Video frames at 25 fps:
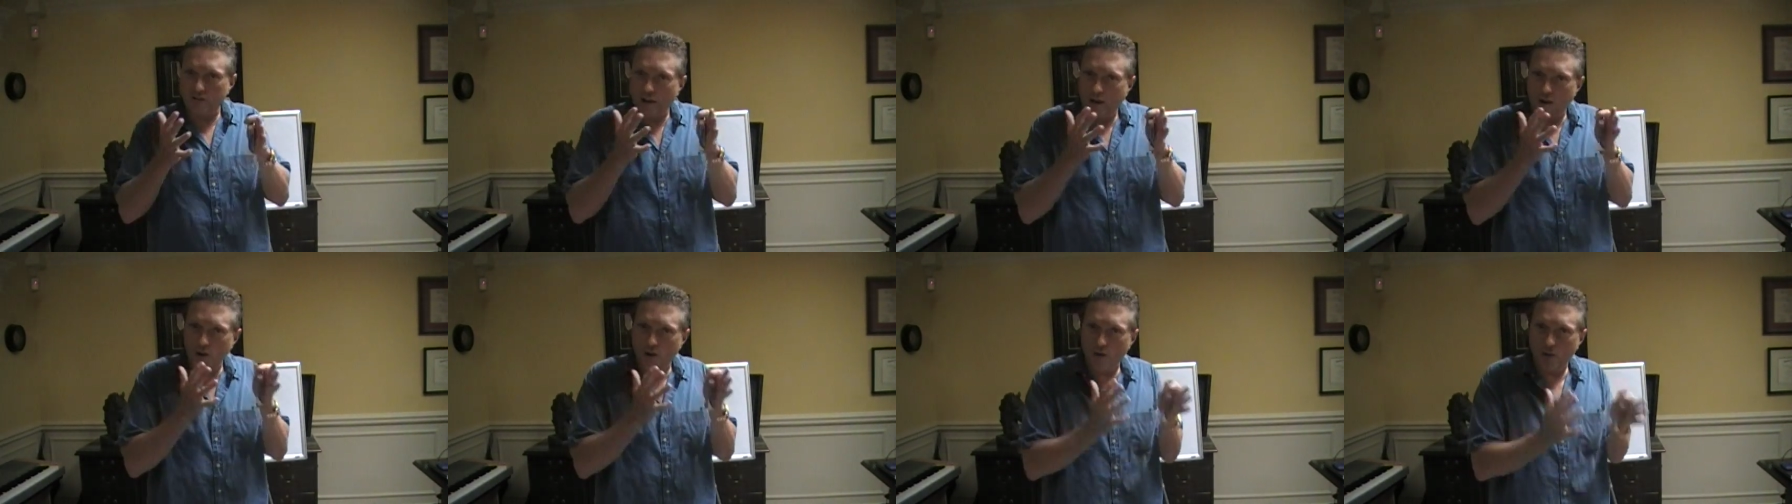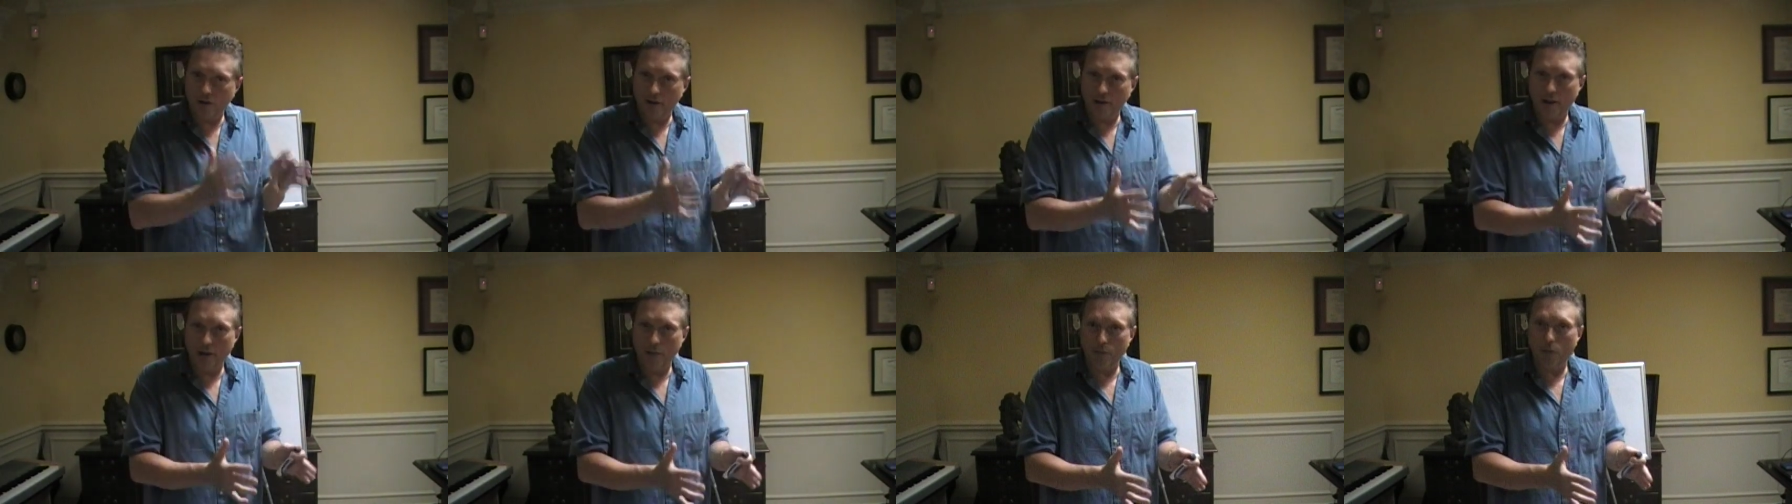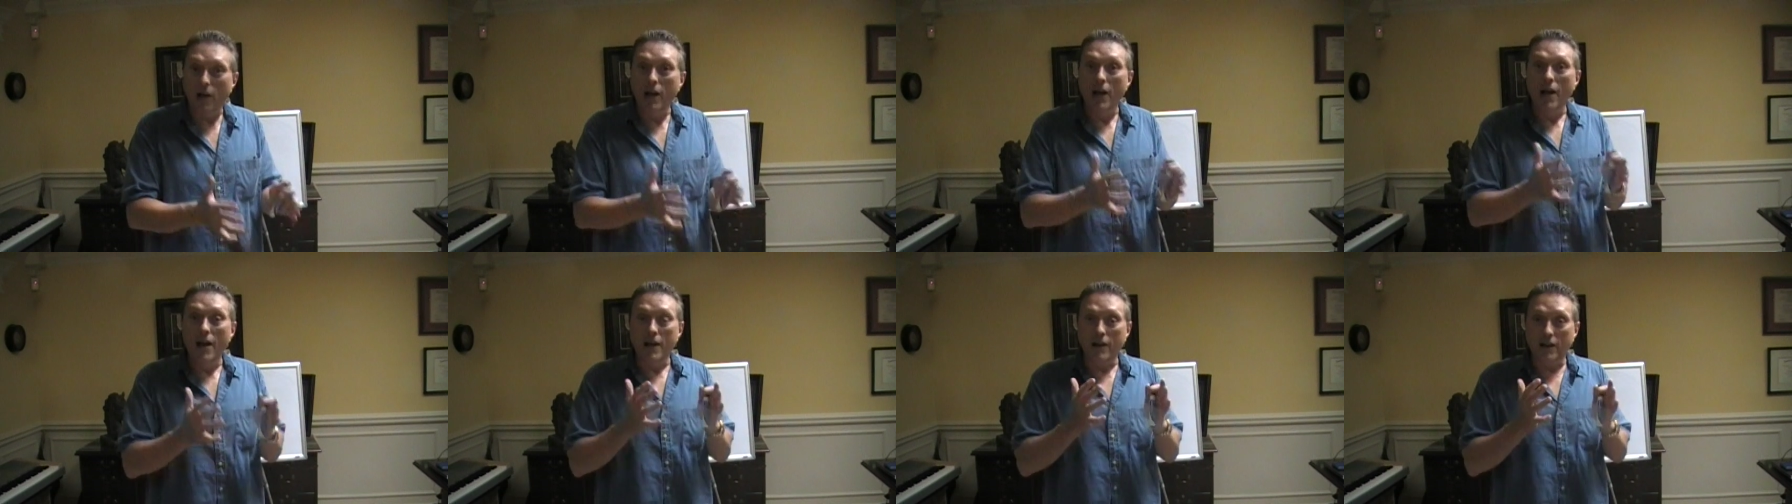not on the
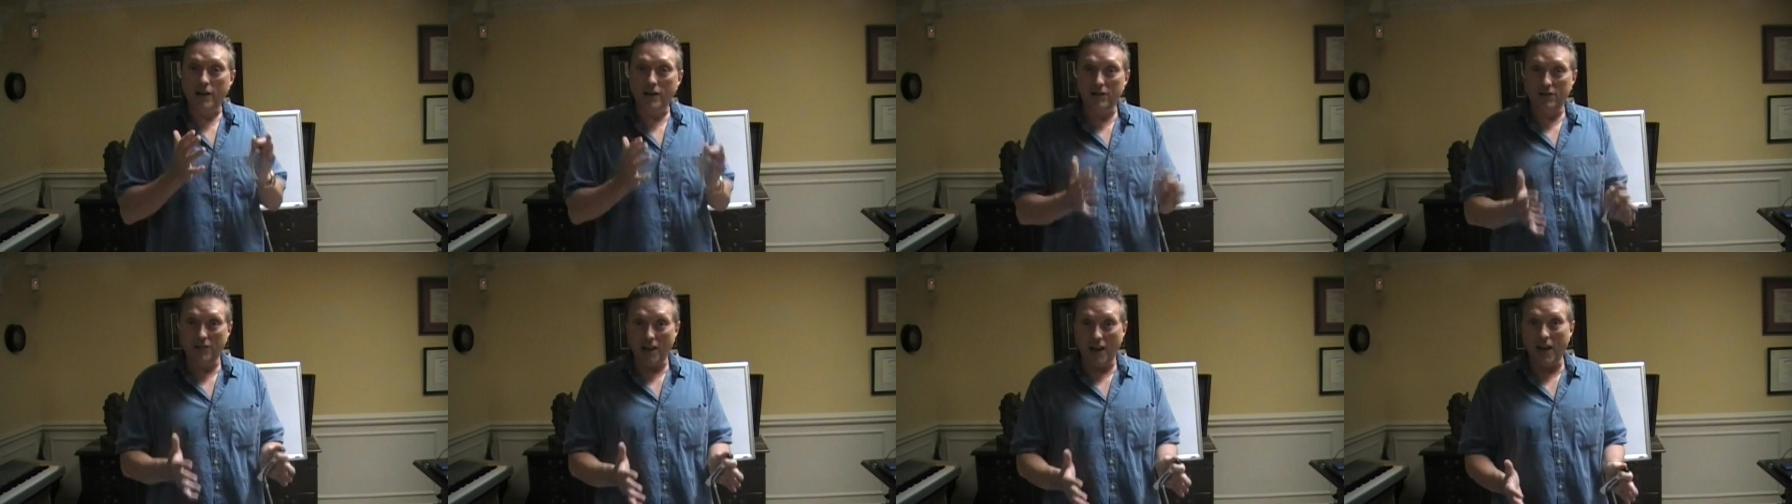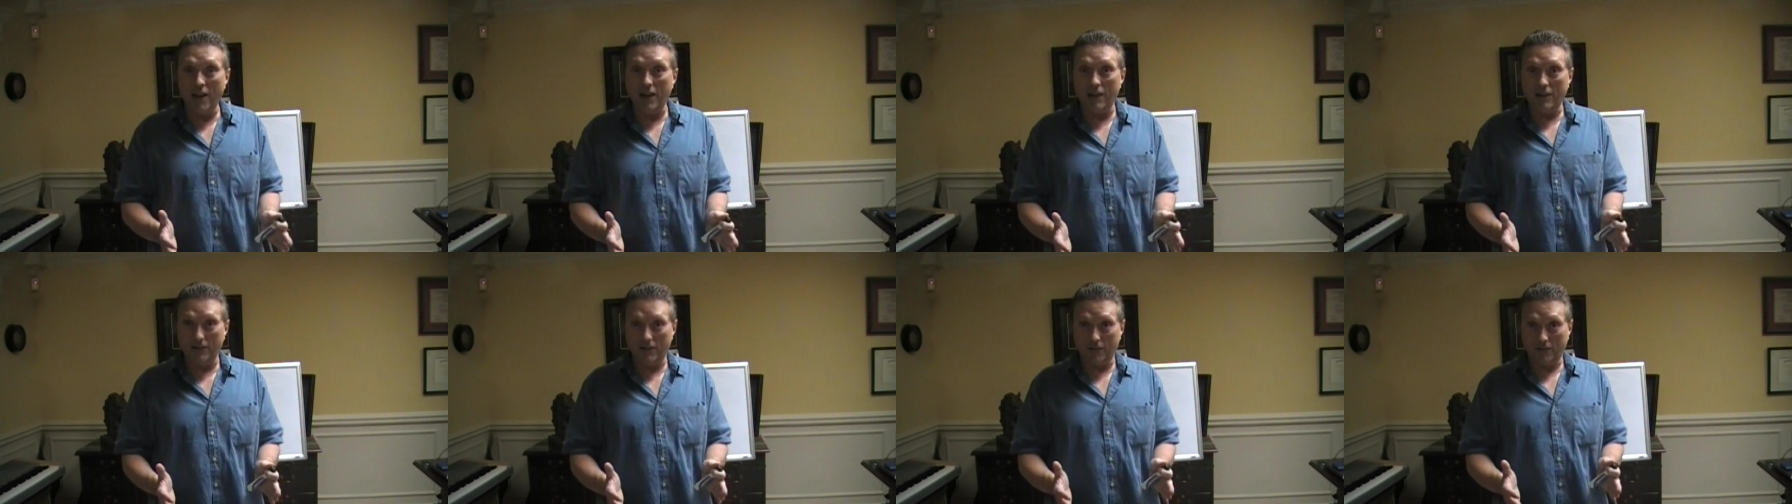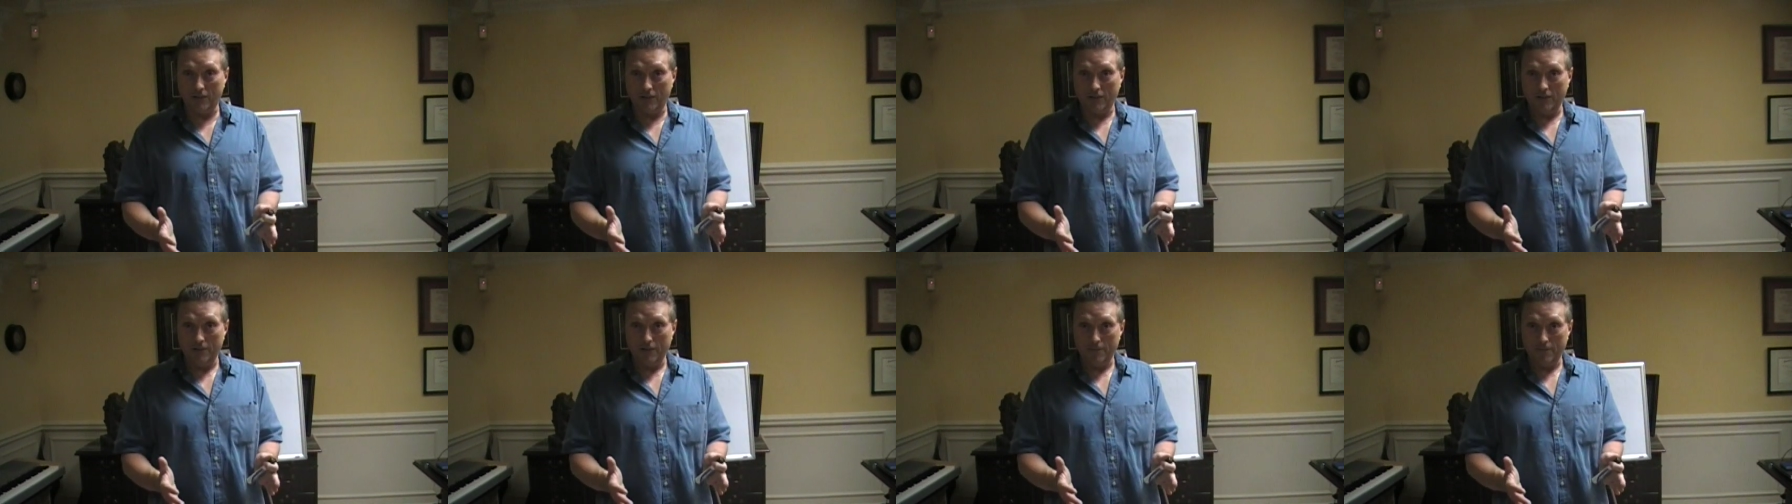label,
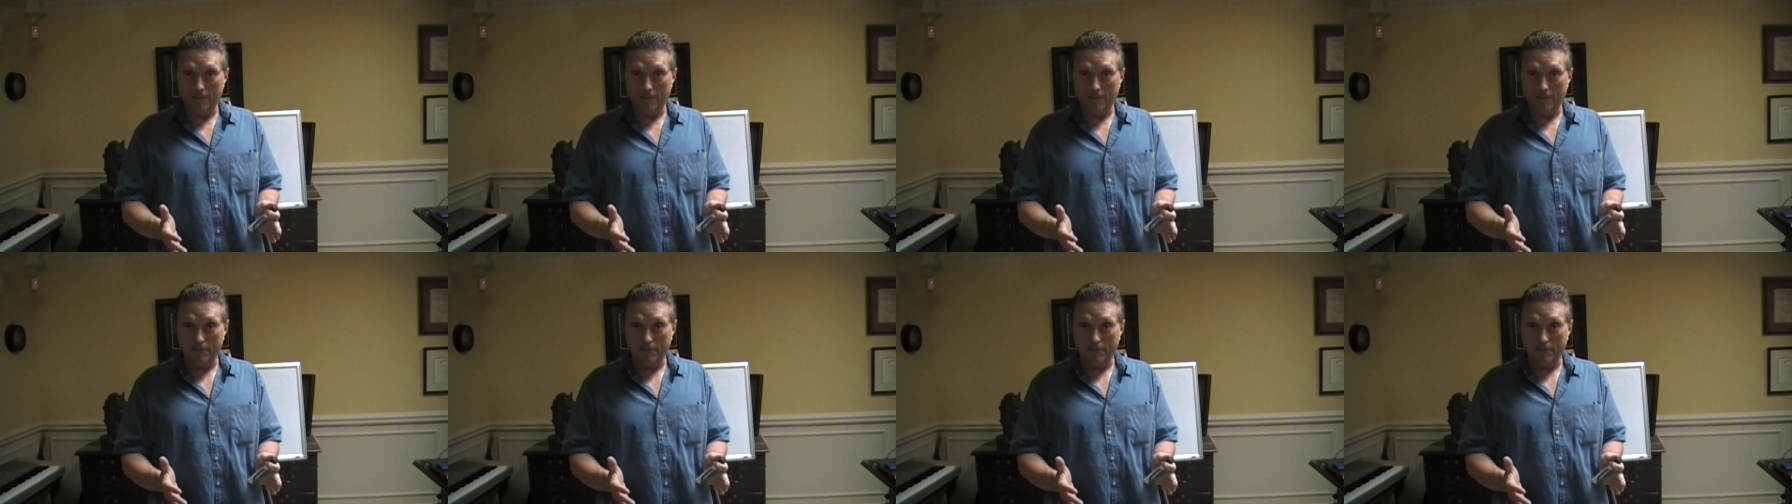contains